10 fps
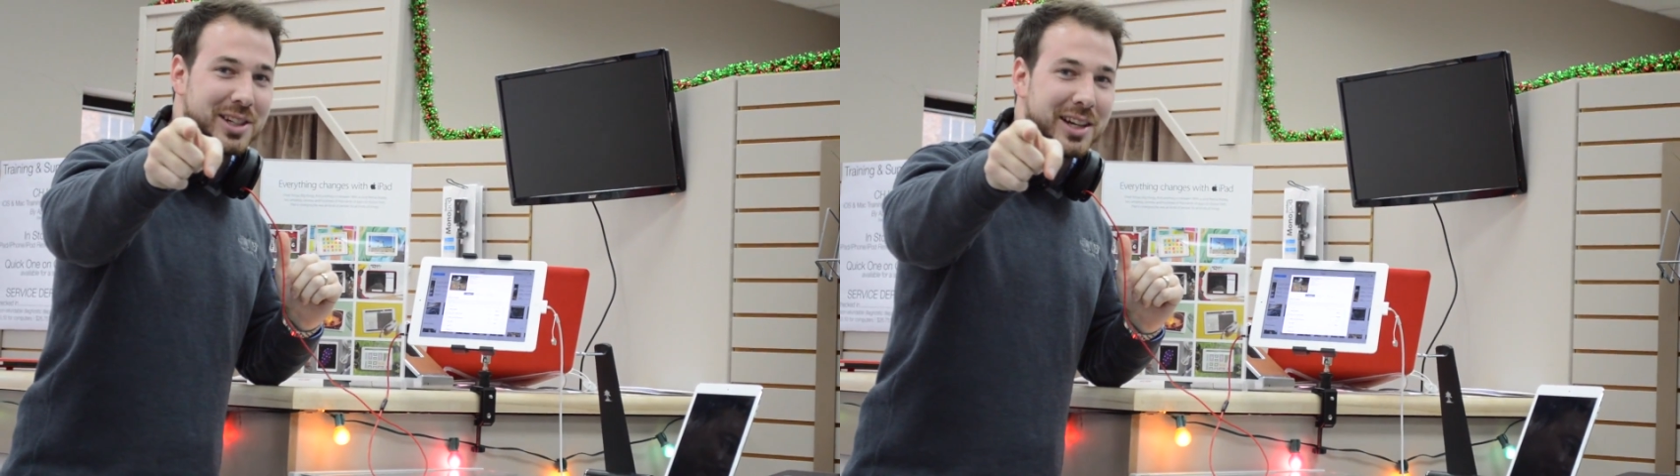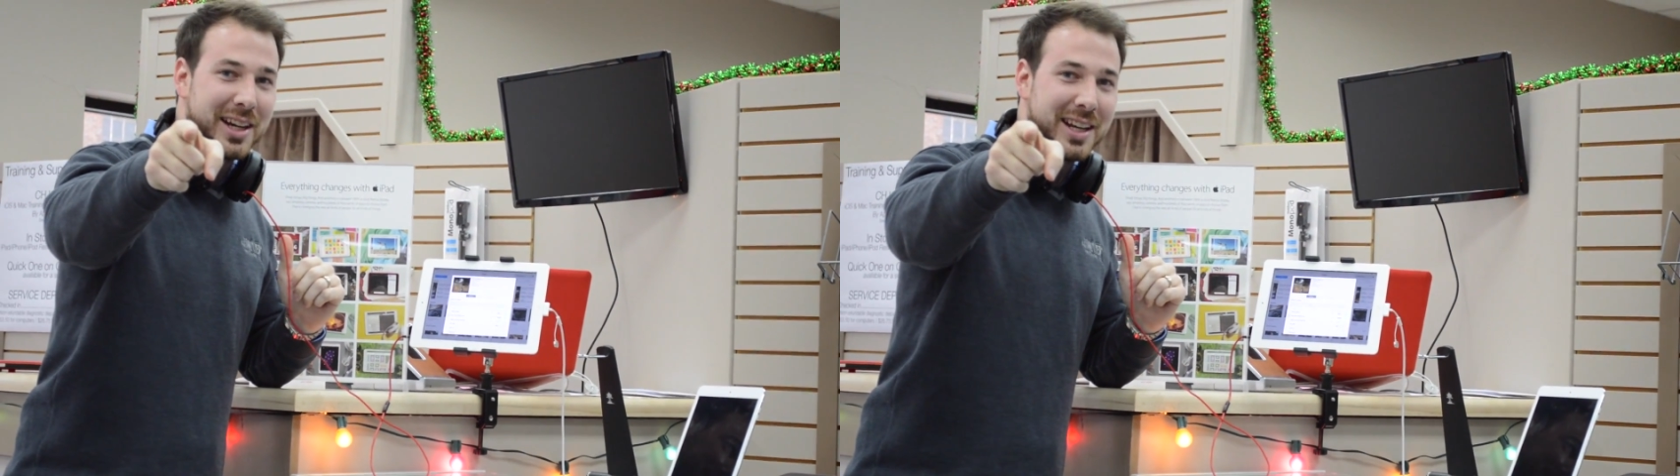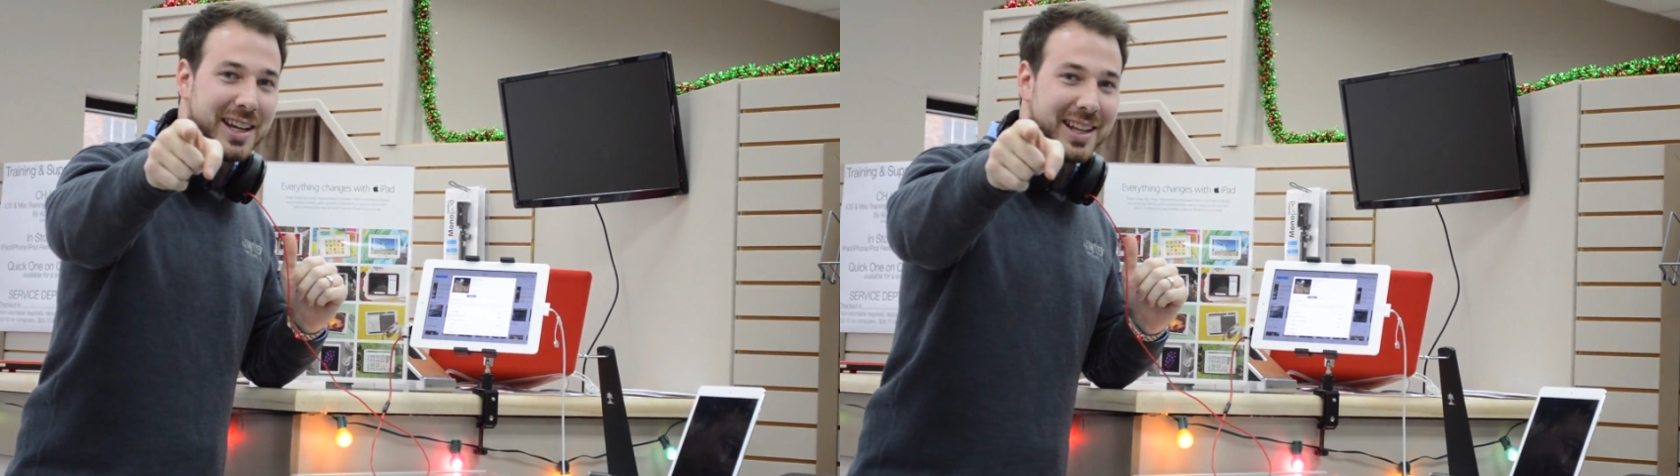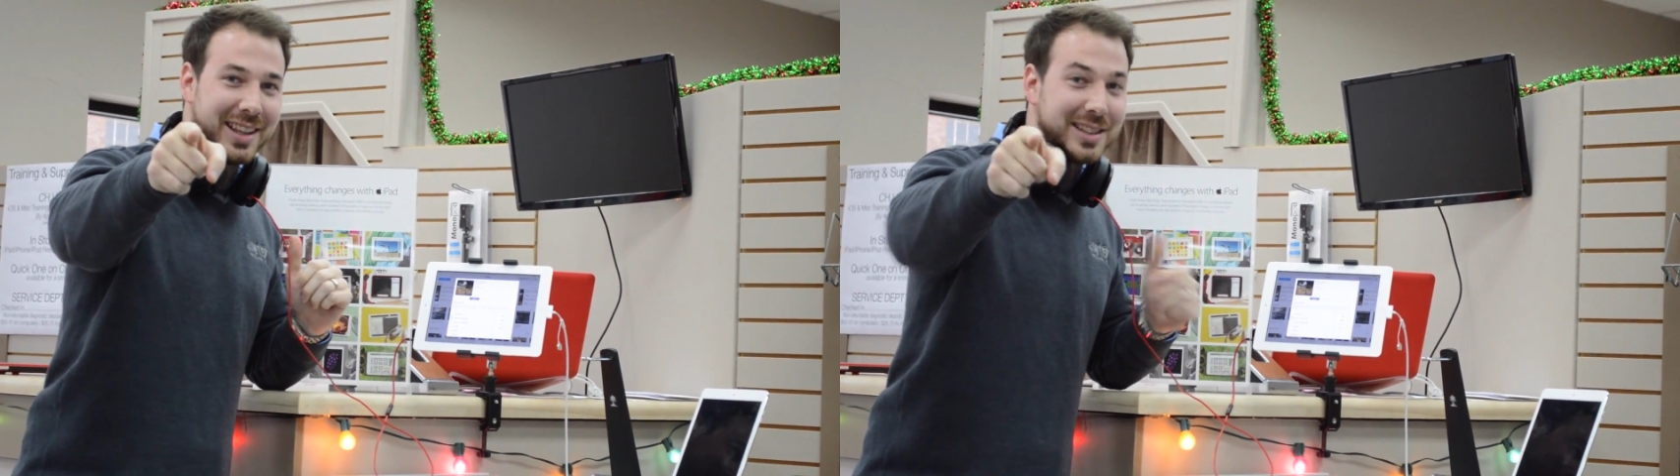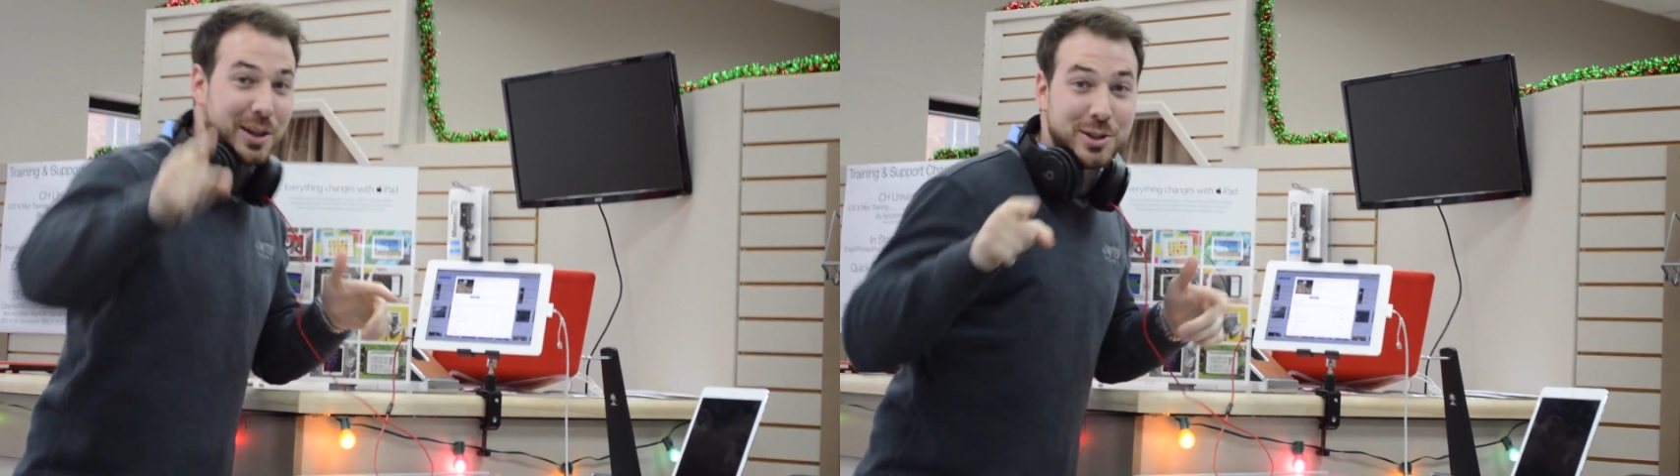good.
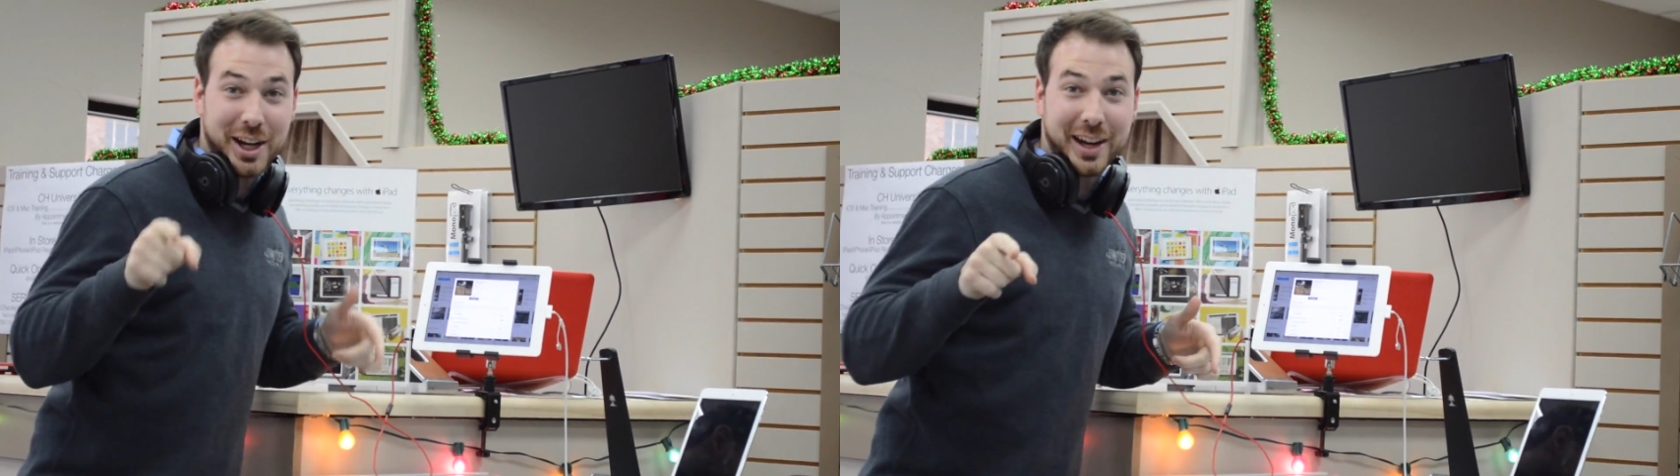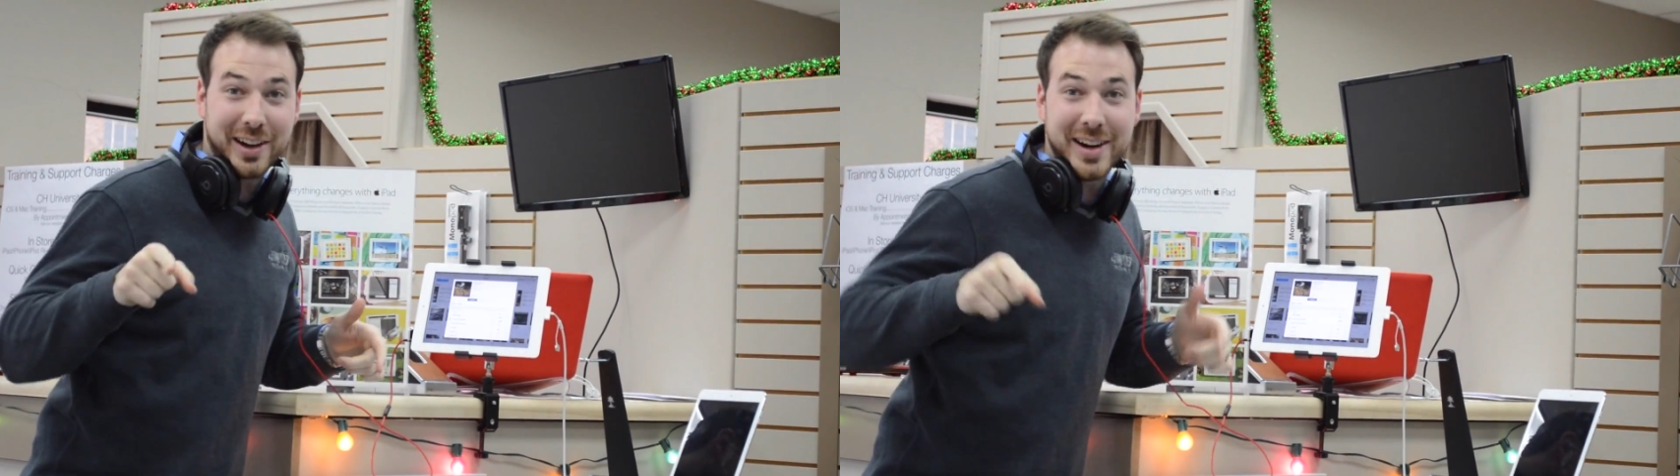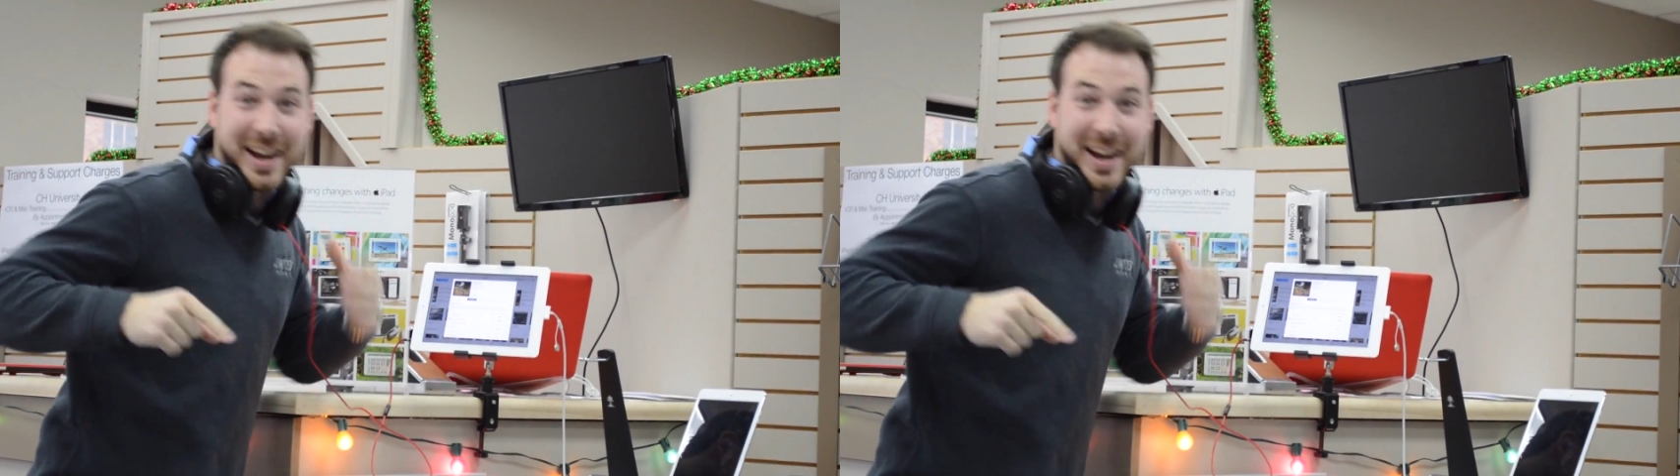Let's go check out our